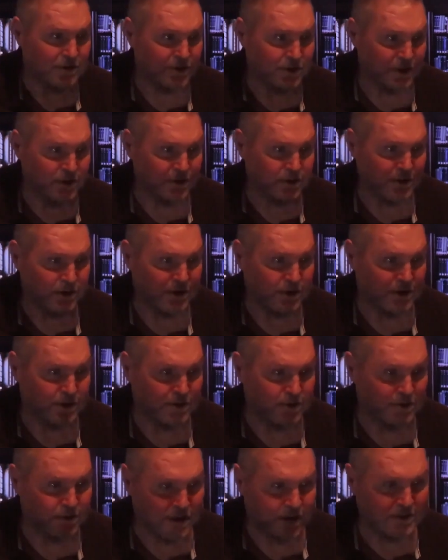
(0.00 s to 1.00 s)
after
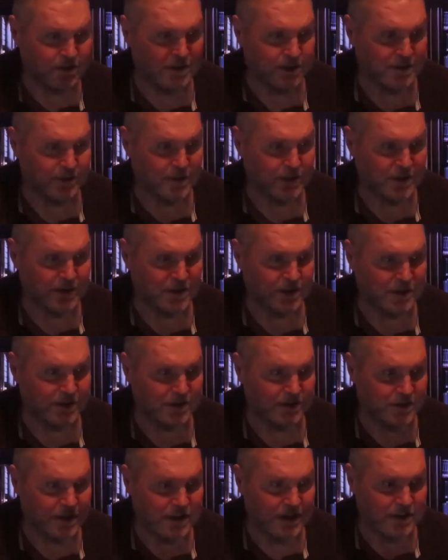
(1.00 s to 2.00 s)
choosing to crush him
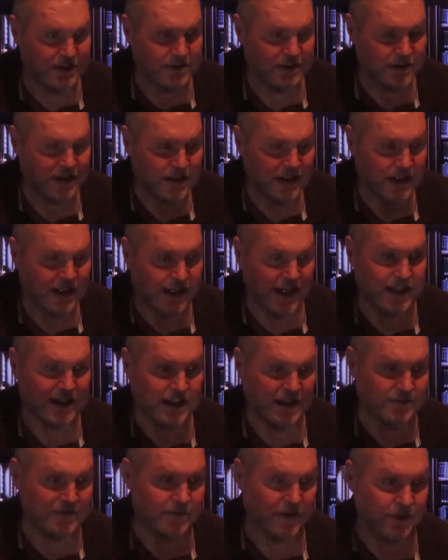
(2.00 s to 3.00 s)
with the disease.
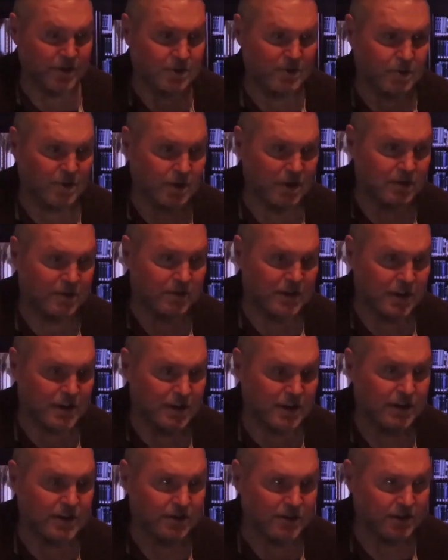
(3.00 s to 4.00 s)
And in verse
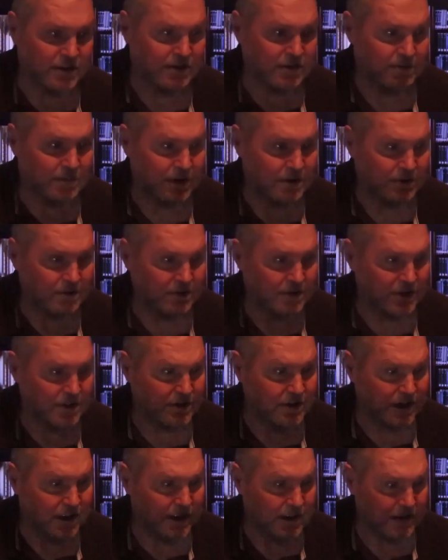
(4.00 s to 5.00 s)
12, he is
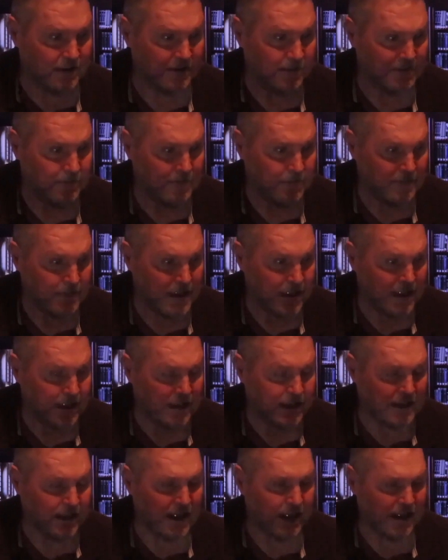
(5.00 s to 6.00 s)
exposed to death.
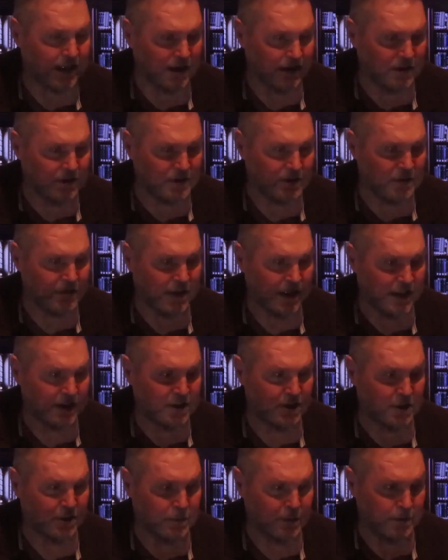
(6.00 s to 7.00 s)
God
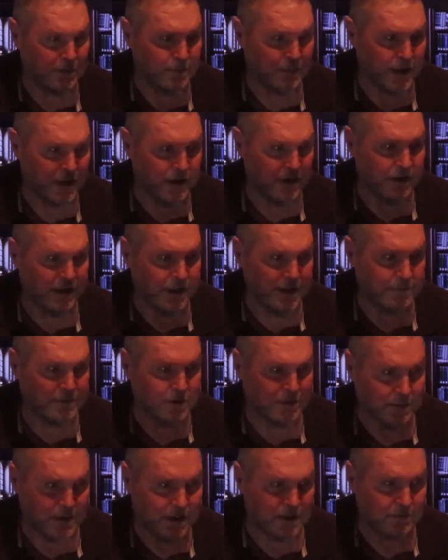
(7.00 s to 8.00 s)
also has to prepare
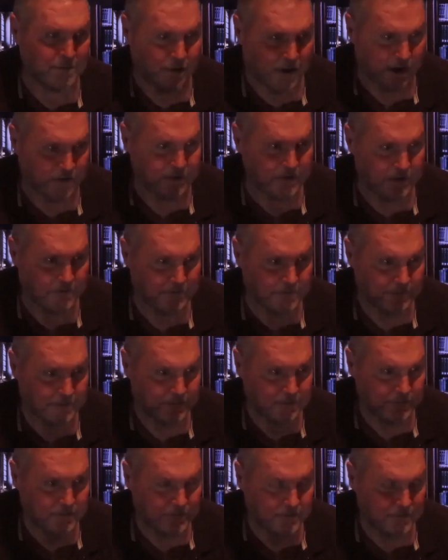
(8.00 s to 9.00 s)
him to be a prophet.